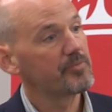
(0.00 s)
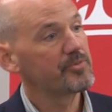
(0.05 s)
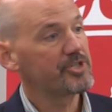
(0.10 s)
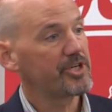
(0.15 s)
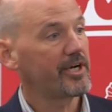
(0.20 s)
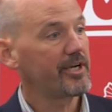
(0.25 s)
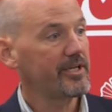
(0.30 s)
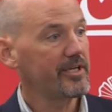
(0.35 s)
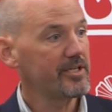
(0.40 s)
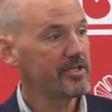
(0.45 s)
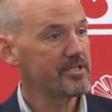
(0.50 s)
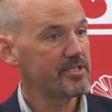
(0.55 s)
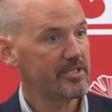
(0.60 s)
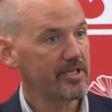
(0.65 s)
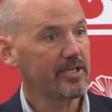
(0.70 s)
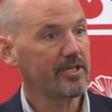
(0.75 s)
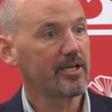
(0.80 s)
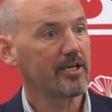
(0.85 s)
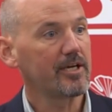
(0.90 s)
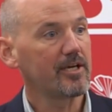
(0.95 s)
Chinese
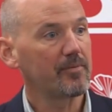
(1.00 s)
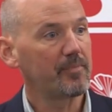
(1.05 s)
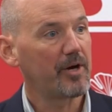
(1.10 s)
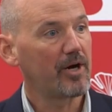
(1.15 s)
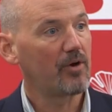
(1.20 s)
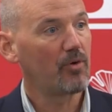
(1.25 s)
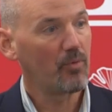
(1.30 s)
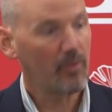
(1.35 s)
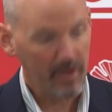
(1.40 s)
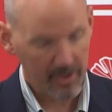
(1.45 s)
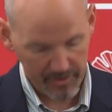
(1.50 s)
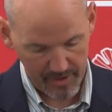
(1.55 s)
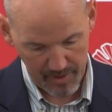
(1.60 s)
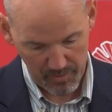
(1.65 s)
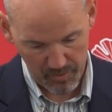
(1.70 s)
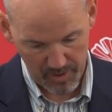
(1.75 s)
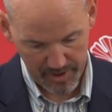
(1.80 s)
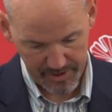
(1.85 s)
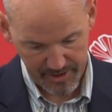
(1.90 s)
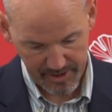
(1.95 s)
thinking about where they
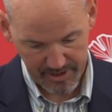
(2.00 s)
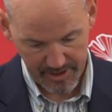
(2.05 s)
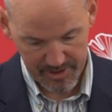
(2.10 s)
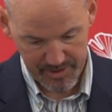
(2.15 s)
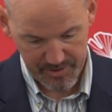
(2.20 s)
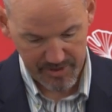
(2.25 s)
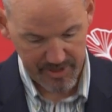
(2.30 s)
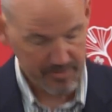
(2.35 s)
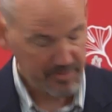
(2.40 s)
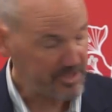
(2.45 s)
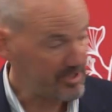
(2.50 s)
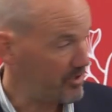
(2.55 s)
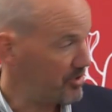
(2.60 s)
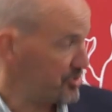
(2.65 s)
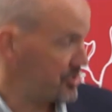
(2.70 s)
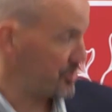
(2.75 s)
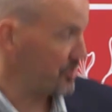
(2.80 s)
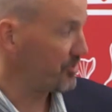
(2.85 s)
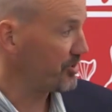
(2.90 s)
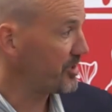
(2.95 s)
want the country to be. There are
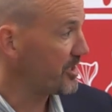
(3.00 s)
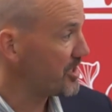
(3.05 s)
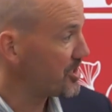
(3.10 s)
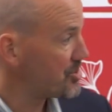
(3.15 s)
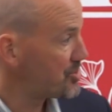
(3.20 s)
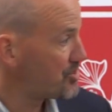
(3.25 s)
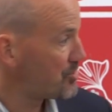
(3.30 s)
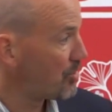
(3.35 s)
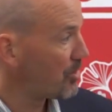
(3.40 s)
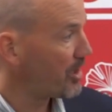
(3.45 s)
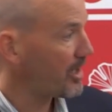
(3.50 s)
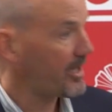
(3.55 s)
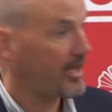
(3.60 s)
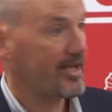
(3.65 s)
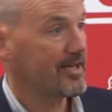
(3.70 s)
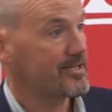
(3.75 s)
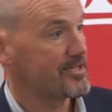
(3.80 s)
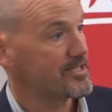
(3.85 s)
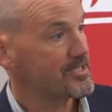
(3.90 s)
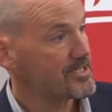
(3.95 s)
certainly historic
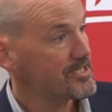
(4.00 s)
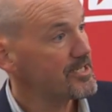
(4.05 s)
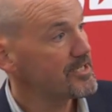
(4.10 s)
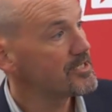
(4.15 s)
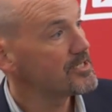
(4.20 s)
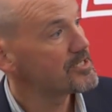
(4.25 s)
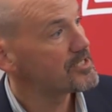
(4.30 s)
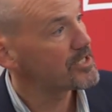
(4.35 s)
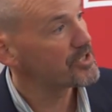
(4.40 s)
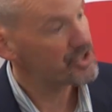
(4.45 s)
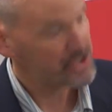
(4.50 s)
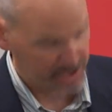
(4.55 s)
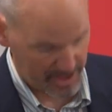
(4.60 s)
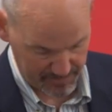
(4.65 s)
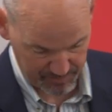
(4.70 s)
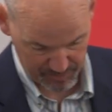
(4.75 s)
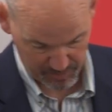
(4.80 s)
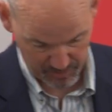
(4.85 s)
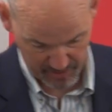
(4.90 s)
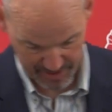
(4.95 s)
antecedents that
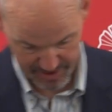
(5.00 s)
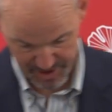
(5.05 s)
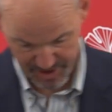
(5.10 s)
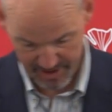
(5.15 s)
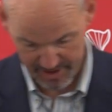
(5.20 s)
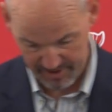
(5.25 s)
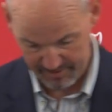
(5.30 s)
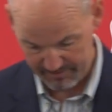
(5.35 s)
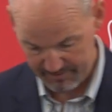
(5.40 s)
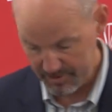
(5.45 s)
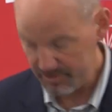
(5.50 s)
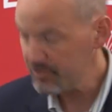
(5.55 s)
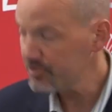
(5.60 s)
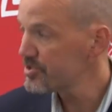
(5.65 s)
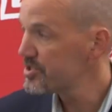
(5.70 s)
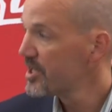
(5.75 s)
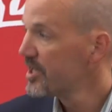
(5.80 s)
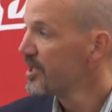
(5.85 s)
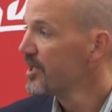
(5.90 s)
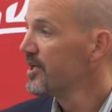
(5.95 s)
shape the way China views.